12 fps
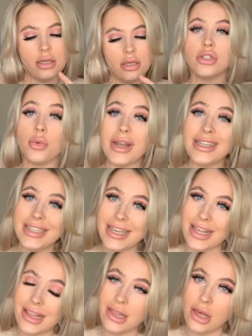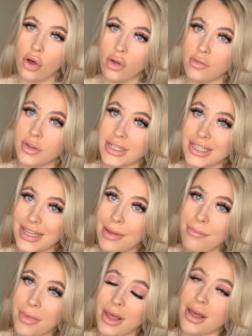20th of
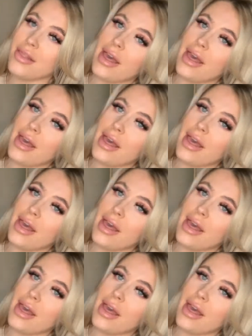December,